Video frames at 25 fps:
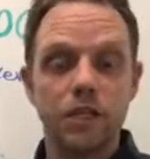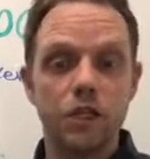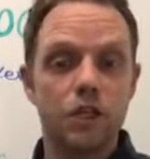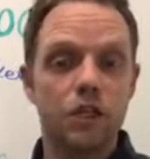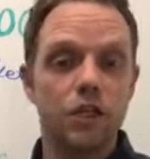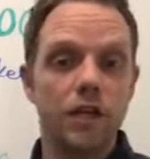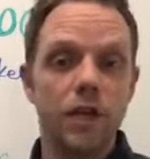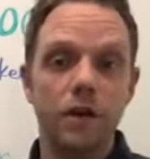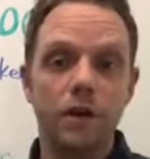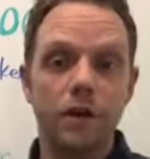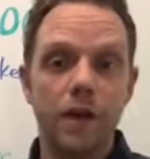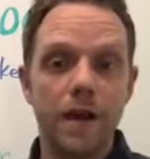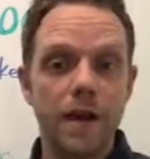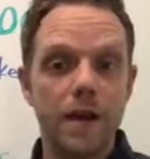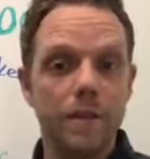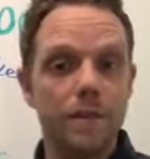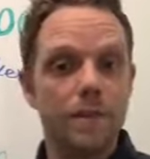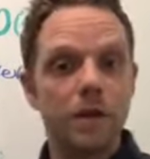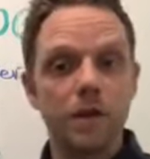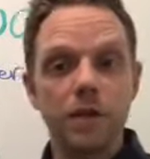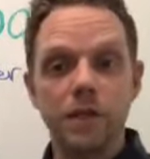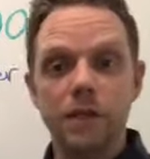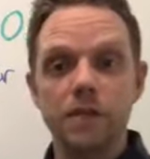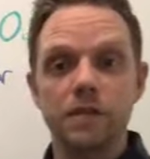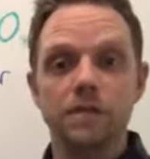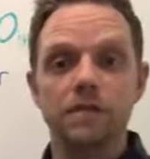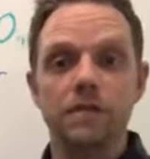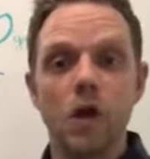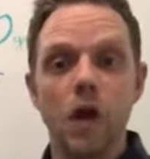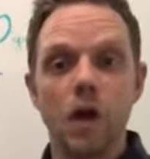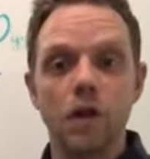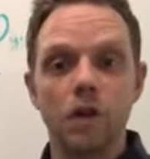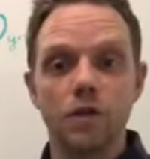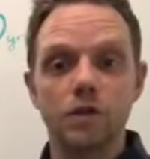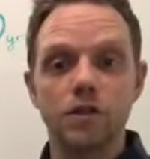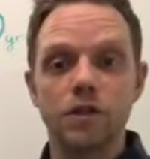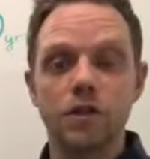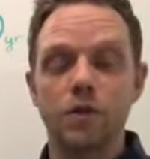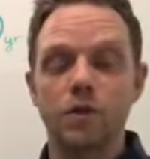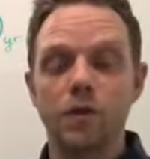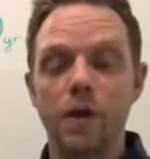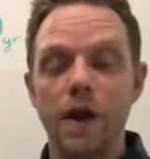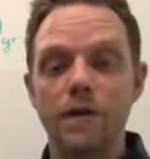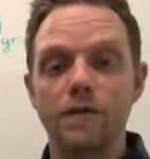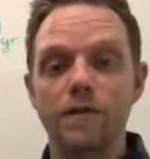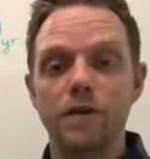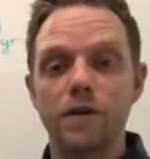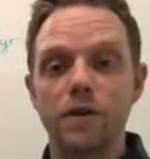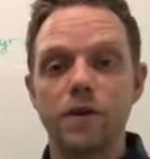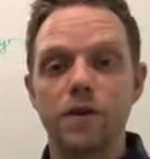generating millions of dollars in
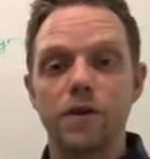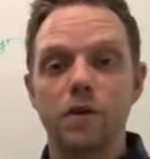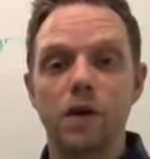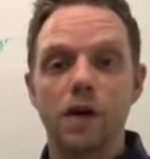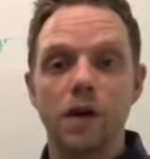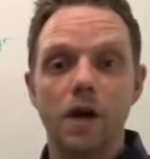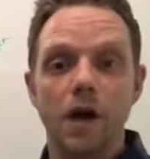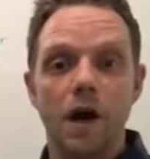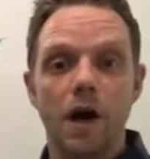revenue